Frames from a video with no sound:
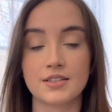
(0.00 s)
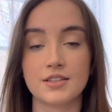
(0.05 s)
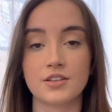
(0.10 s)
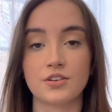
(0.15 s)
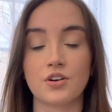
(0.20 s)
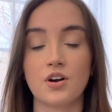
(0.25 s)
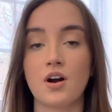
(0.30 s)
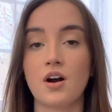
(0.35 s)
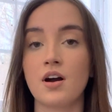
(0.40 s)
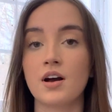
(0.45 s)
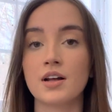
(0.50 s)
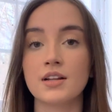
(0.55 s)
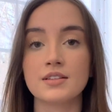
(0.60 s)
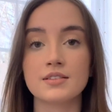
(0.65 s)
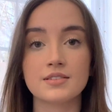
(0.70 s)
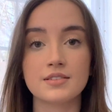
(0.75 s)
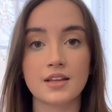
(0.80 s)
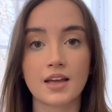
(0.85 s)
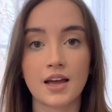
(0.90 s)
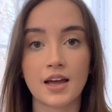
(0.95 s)
their
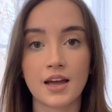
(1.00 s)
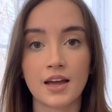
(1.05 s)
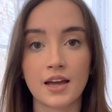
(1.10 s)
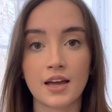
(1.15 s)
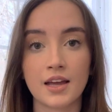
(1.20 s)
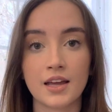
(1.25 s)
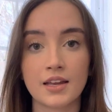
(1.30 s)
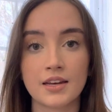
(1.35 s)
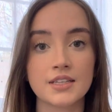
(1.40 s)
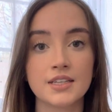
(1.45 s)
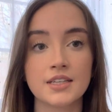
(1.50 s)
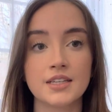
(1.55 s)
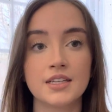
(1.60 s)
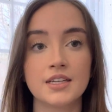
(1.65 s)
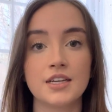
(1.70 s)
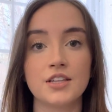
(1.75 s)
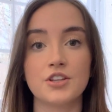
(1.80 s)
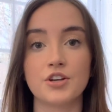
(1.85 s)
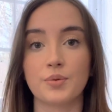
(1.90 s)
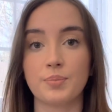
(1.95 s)
onset,
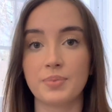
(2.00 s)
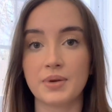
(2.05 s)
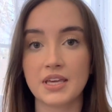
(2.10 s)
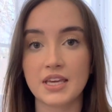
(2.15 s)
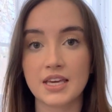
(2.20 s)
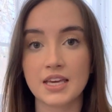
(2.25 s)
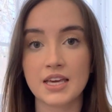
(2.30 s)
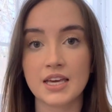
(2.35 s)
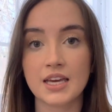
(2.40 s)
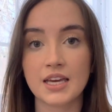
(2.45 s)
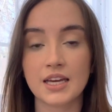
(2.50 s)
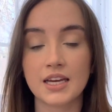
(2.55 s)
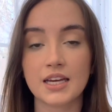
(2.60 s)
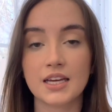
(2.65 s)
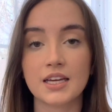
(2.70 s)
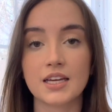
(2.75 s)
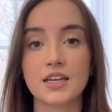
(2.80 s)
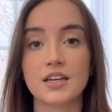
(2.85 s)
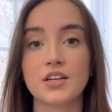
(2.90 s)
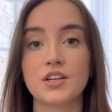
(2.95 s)
their
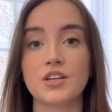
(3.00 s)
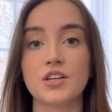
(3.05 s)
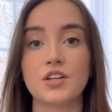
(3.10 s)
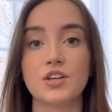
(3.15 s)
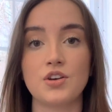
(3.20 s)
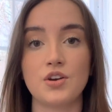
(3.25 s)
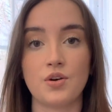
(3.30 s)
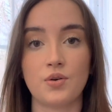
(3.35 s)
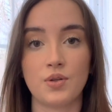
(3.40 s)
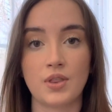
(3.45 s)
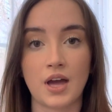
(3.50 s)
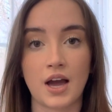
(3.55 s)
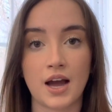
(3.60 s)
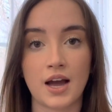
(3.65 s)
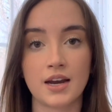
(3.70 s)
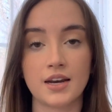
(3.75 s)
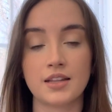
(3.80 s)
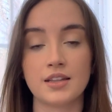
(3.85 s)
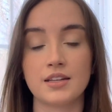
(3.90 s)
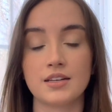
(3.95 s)
peak, know
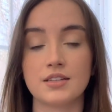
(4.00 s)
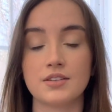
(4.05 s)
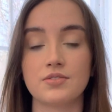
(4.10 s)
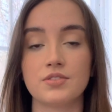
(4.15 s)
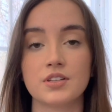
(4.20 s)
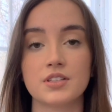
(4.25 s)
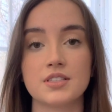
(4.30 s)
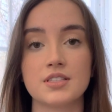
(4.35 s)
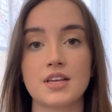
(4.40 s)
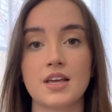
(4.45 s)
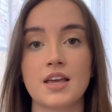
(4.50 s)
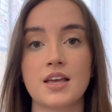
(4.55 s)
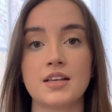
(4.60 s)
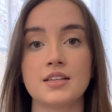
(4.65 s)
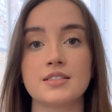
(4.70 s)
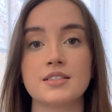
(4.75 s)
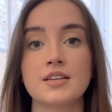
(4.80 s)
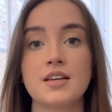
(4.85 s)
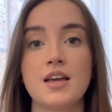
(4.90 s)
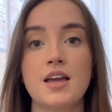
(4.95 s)
that and the
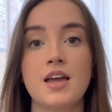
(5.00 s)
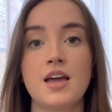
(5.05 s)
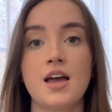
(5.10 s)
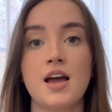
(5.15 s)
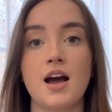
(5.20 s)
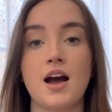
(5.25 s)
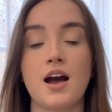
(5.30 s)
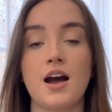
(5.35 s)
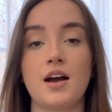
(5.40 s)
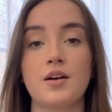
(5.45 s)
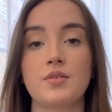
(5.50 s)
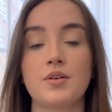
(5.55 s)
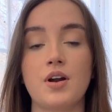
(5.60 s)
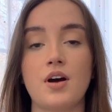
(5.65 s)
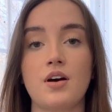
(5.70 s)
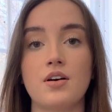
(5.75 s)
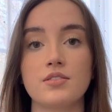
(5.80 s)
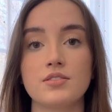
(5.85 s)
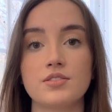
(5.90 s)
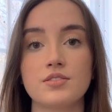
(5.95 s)
differences. I would
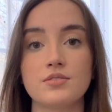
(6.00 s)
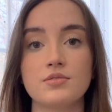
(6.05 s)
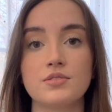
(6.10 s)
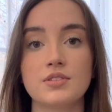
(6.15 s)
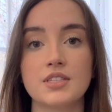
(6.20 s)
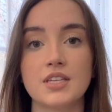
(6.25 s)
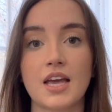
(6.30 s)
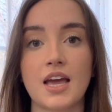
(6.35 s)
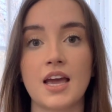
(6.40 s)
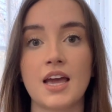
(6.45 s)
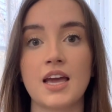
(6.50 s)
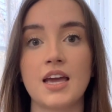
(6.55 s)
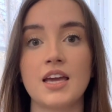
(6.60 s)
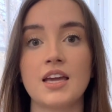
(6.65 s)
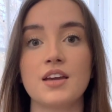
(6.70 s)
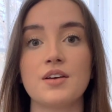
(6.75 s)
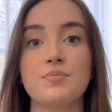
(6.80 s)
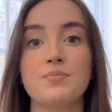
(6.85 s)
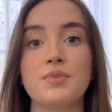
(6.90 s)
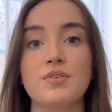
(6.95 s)
also
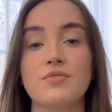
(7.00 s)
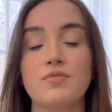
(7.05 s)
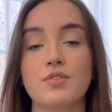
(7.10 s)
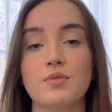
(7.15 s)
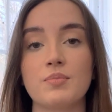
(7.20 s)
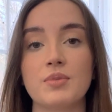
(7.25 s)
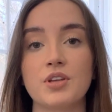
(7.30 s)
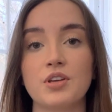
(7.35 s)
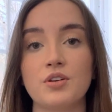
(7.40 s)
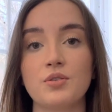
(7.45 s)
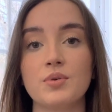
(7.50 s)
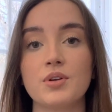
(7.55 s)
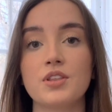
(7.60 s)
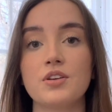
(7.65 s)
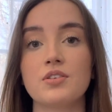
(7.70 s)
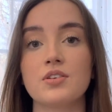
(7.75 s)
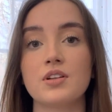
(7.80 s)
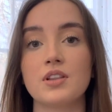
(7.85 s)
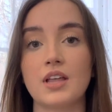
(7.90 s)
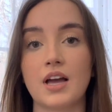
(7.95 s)
say be familiar with
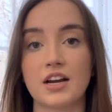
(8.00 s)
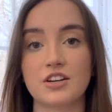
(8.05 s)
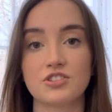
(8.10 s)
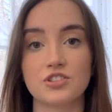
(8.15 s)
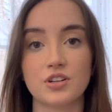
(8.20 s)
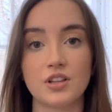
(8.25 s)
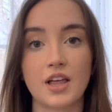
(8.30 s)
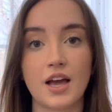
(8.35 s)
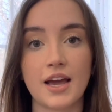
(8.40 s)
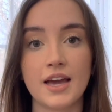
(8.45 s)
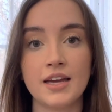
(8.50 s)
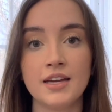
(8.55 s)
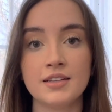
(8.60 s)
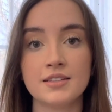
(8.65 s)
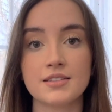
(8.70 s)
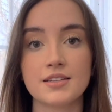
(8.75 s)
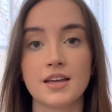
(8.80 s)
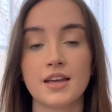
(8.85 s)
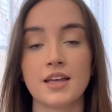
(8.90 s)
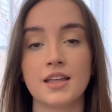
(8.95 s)
your
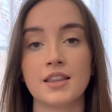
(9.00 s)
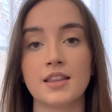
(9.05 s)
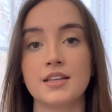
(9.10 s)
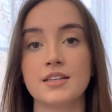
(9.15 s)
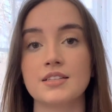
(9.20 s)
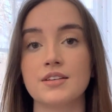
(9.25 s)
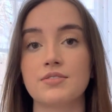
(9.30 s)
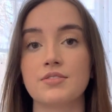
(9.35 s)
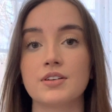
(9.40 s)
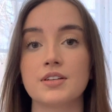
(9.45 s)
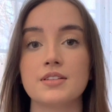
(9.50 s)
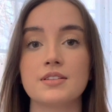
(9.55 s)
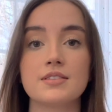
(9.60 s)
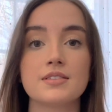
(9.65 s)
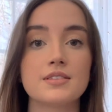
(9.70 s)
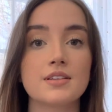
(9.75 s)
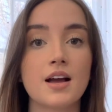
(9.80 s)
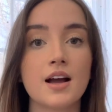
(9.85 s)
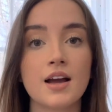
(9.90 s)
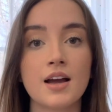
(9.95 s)
electrolytes and the different
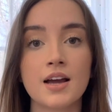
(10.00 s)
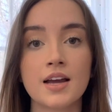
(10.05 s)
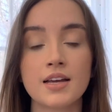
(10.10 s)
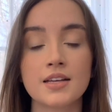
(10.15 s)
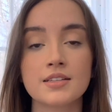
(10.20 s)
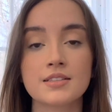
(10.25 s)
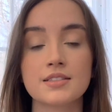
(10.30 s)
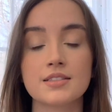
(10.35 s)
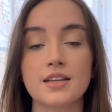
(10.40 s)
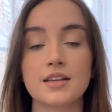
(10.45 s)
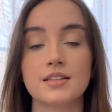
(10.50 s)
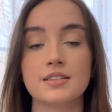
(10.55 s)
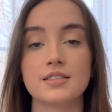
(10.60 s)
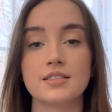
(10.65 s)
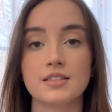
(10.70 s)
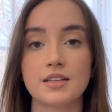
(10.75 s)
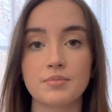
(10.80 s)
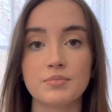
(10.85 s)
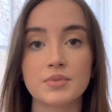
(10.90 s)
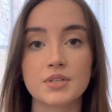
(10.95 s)
signs and
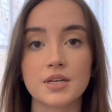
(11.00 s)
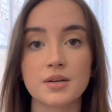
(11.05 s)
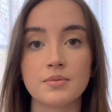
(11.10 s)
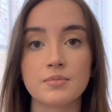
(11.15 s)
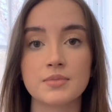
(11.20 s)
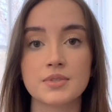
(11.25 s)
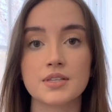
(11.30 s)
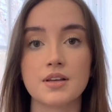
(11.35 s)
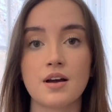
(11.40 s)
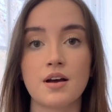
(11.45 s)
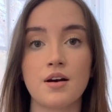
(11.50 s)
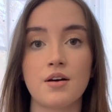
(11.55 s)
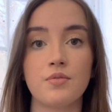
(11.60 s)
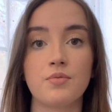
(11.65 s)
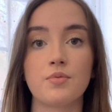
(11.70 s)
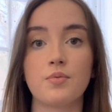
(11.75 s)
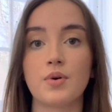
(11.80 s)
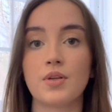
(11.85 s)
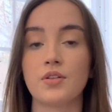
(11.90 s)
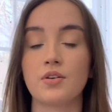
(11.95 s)
symptoms
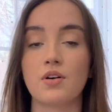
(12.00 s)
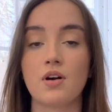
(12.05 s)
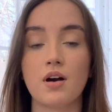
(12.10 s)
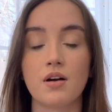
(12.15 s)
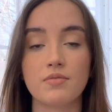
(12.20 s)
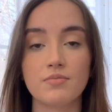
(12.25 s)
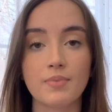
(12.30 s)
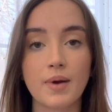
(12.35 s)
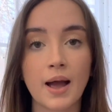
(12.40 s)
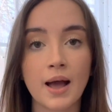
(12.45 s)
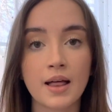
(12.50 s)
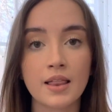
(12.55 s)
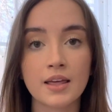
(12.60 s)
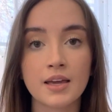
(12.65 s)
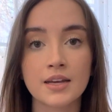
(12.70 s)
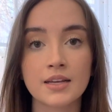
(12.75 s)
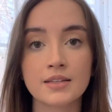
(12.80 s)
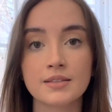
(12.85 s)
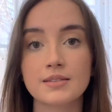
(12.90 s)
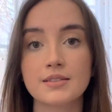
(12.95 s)
of when they're off
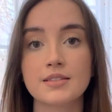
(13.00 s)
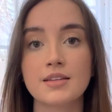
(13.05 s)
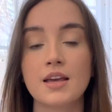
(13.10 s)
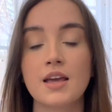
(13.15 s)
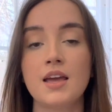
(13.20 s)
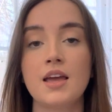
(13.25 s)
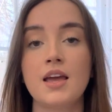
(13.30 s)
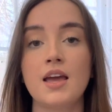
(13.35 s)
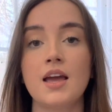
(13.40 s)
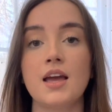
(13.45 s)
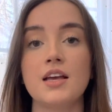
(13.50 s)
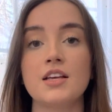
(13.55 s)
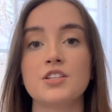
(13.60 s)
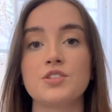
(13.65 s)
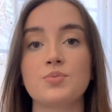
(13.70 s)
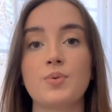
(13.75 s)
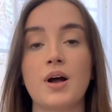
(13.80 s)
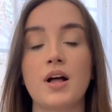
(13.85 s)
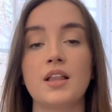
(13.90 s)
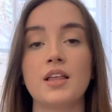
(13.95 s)
balance,
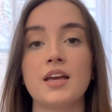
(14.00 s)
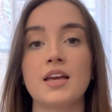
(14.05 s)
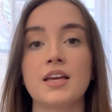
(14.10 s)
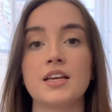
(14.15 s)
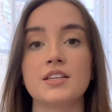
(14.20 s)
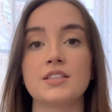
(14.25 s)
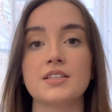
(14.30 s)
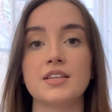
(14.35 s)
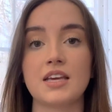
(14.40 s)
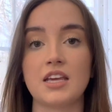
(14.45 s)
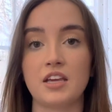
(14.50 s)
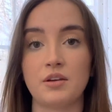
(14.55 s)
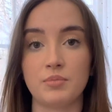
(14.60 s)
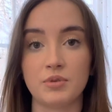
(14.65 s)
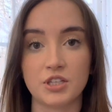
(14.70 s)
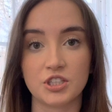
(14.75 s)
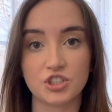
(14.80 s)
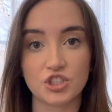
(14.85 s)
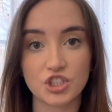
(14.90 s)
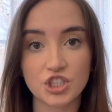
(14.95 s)
as well as
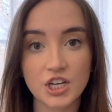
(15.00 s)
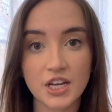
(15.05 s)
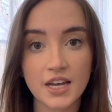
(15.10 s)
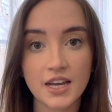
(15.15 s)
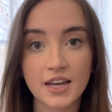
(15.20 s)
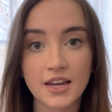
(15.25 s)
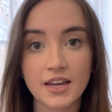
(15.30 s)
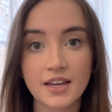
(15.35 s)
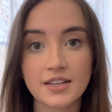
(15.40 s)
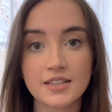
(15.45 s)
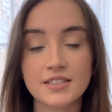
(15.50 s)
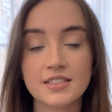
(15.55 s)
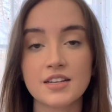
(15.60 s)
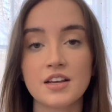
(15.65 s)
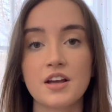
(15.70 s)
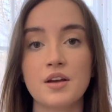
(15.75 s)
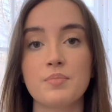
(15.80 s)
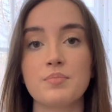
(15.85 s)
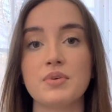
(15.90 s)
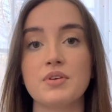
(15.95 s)
ABGs.
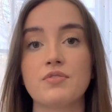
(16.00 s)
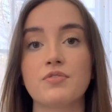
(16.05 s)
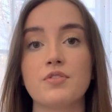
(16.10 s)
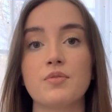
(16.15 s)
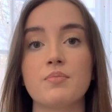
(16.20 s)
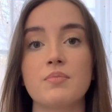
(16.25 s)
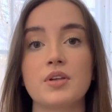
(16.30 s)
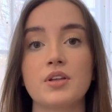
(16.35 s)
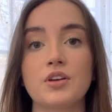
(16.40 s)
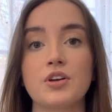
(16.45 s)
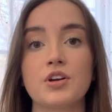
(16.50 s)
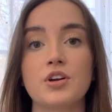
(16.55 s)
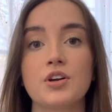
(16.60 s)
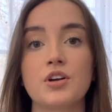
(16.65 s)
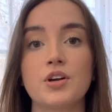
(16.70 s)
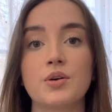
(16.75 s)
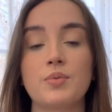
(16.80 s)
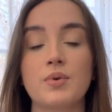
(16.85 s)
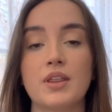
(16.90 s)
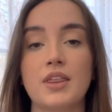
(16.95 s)
Be
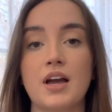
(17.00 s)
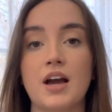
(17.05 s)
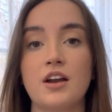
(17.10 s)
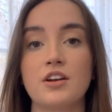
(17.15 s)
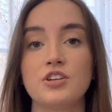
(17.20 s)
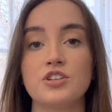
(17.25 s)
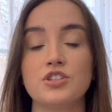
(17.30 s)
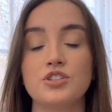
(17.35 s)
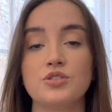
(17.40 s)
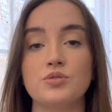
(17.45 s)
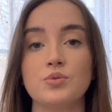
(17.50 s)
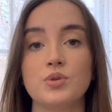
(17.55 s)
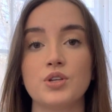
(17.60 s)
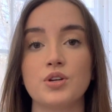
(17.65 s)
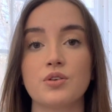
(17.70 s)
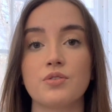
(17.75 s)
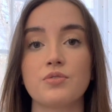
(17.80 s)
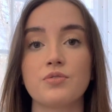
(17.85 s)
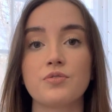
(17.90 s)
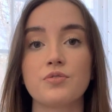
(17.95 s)
familiar with how to do
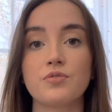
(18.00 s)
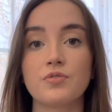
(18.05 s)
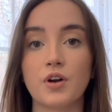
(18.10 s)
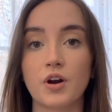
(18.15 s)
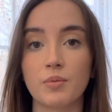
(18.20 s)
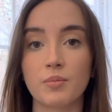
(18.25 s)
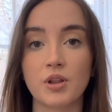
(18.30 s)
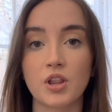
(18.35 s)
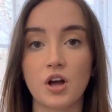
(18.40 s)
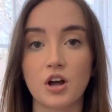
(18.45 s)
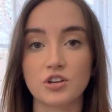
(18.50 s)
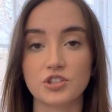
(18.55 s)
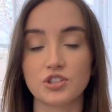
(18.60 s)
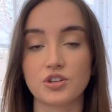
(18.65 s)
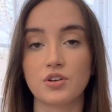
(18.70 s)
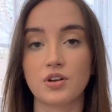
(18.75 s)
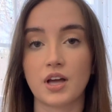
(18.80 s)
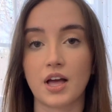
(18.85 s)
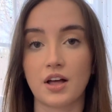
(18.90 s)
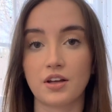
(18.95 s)
your
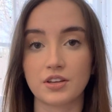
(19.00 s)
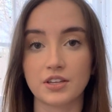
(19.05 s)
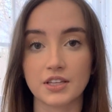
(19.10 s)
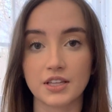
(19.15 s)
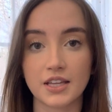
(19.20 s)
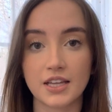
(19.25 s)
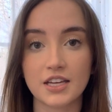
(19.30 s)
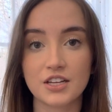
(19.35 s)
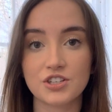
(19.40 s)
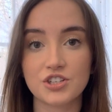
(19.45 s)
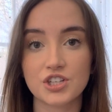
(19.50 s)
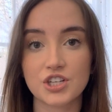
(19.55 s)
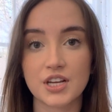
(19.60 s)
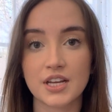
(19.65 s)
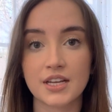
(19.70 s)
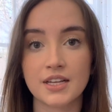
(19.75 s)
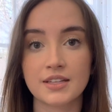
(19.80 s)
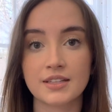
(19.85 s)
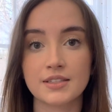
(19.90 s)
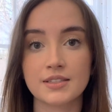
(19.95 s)
pharmacological
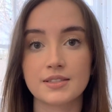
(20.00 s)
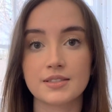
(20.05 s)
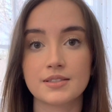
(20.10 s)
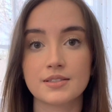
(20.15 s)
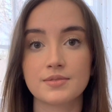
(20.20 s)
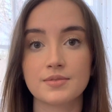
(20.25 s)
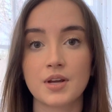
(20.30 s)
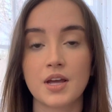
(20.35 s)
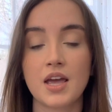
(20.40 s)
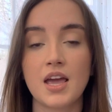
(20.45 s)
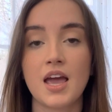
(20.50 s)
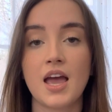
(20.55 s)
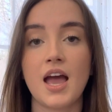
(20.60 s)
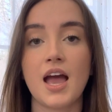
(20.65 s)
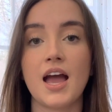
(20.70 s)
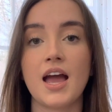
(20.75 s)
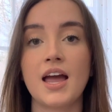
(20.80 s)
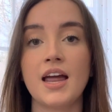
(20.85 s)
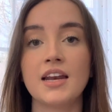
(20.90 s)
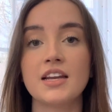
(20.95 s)
calculations.
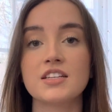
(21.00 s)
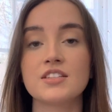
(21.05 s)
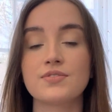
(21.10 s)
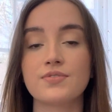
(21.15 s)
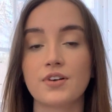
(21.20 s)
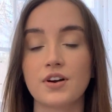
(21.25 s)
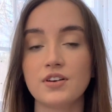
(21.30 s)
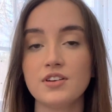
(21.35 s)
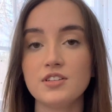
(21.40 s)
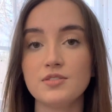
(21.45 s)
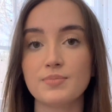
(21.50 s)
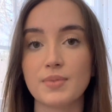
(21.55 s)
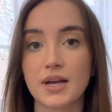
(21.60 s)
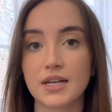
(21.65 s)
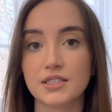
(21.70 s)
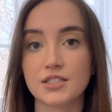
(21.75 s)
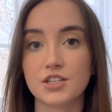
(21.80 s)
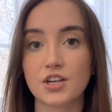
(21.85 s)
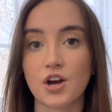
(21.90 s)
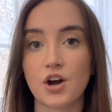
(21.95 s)
And as far as
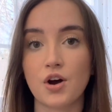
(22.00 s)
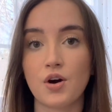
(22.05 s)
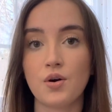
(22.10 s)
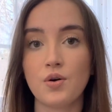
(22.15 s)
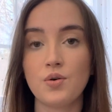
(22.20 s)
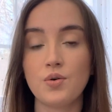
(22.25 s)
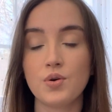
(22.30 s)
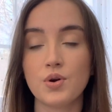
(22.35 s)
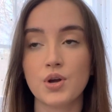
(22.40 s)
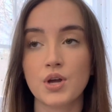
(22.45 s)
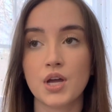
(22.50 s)
meds go,